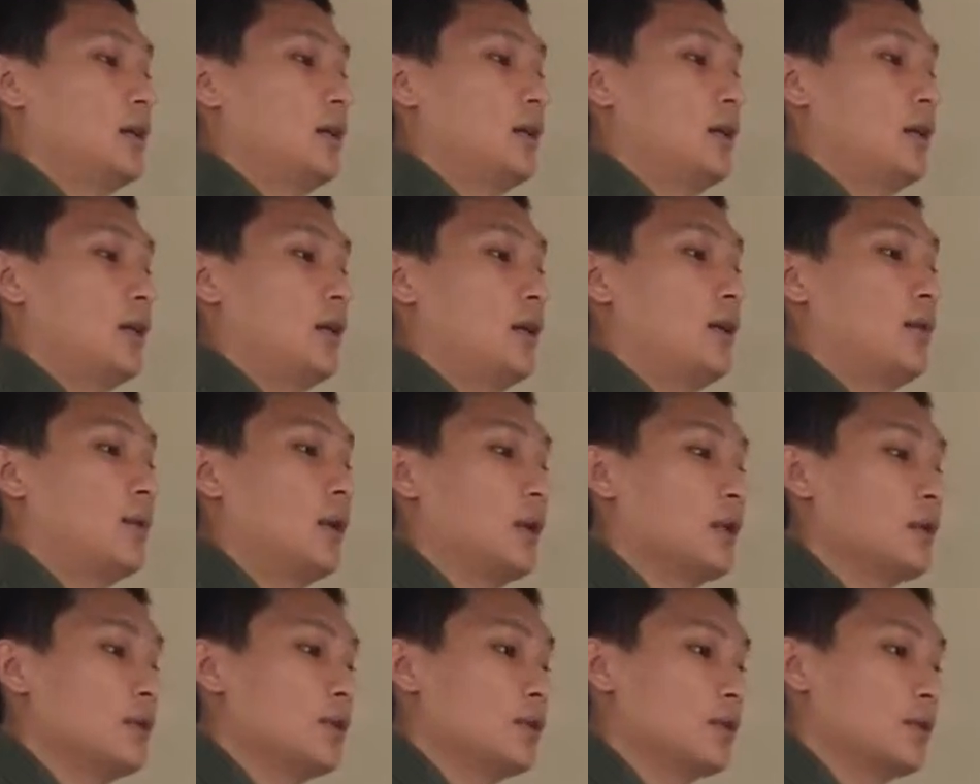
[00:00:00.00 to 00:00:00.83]
They
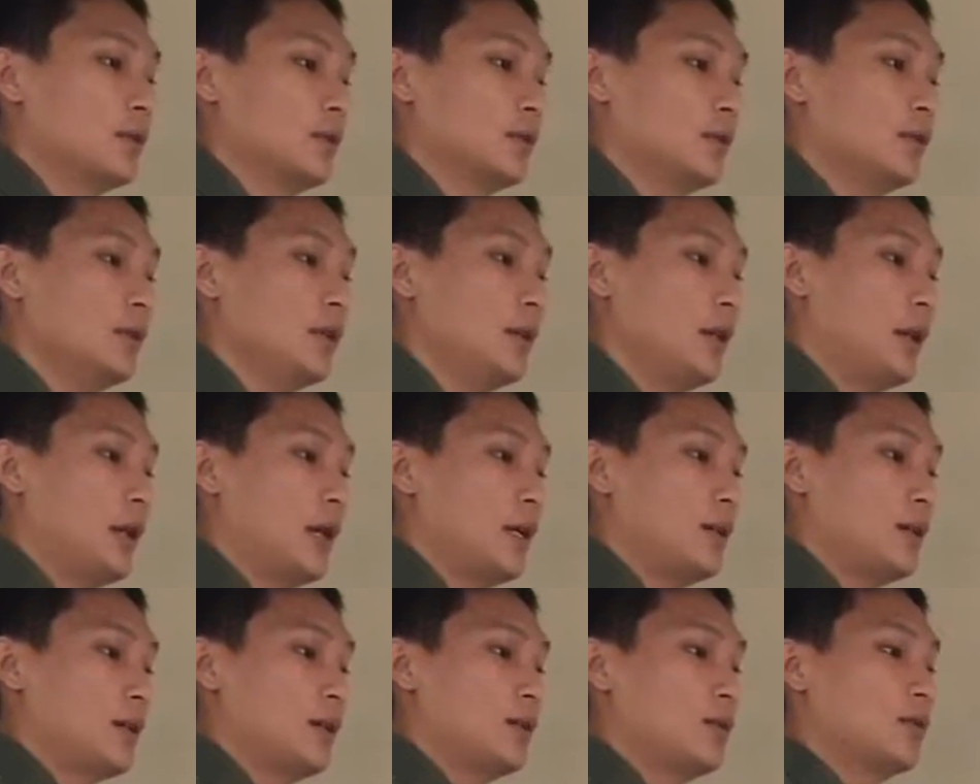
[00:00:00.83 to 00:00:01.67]
want to
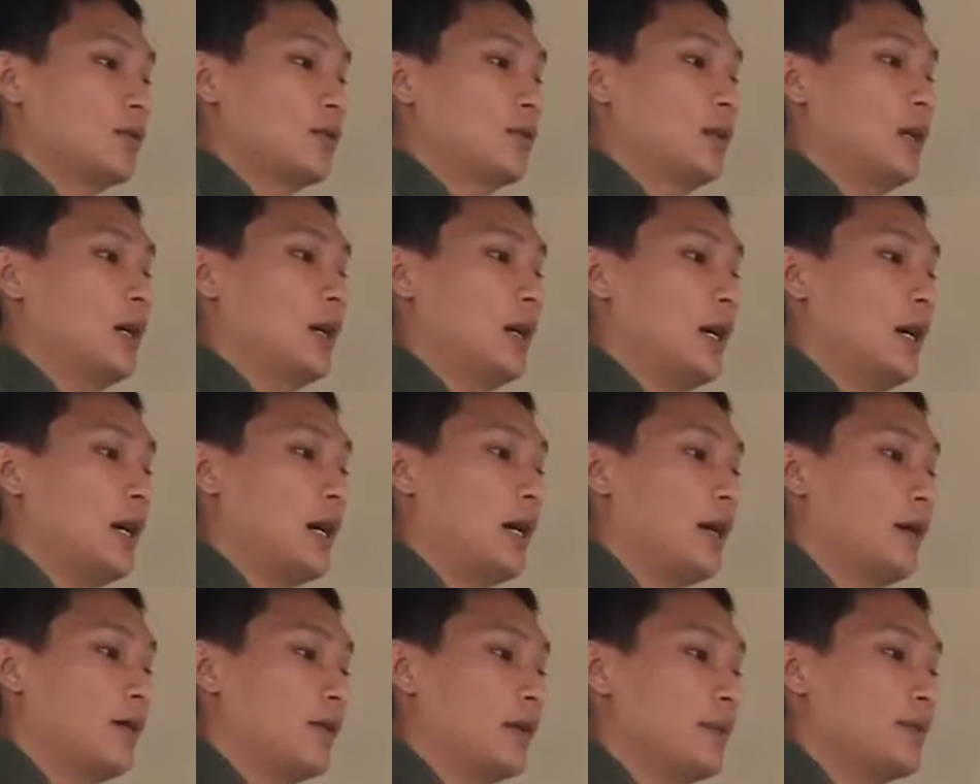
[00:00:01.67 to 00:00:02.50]
get into a
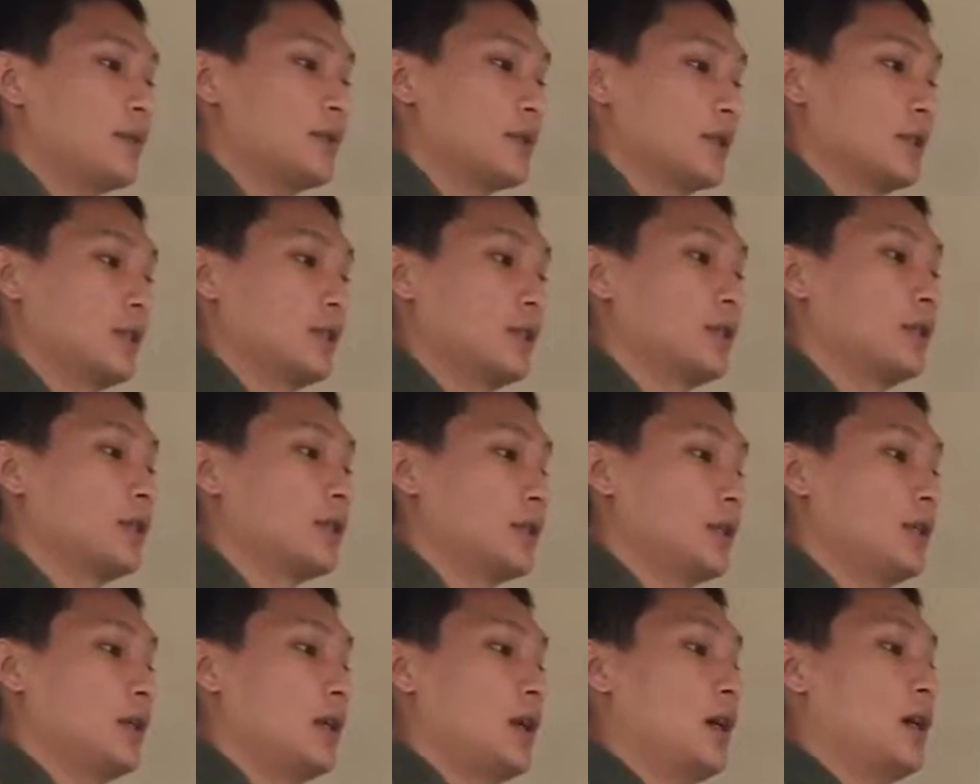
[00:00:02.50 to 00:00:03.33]
high reputation
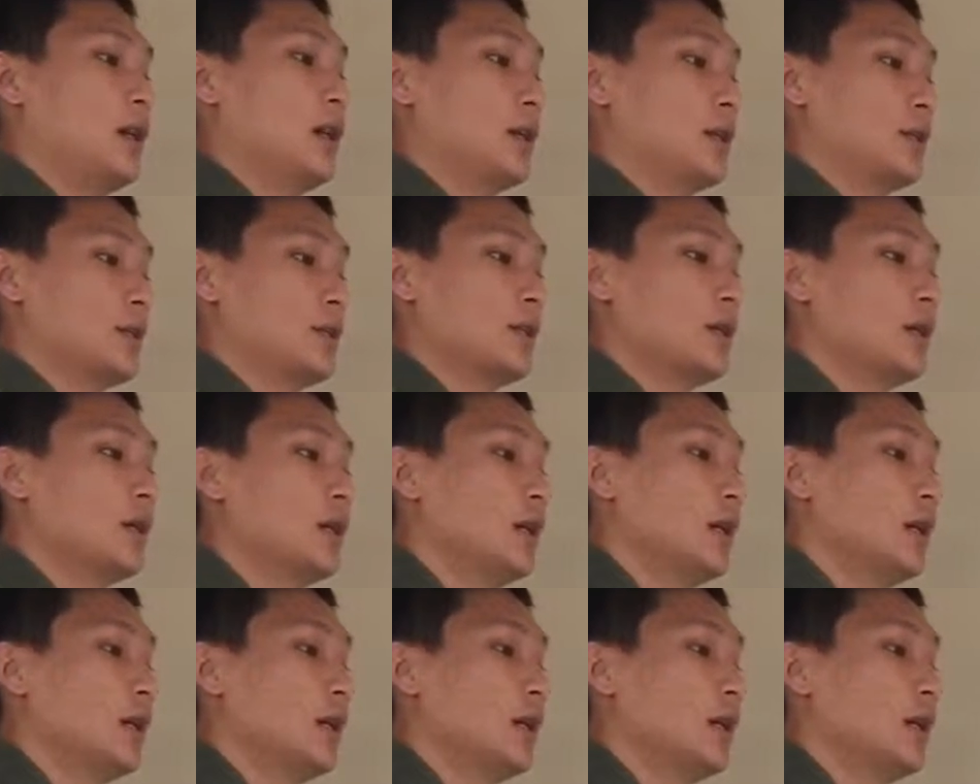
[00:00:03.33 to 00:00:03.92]
college.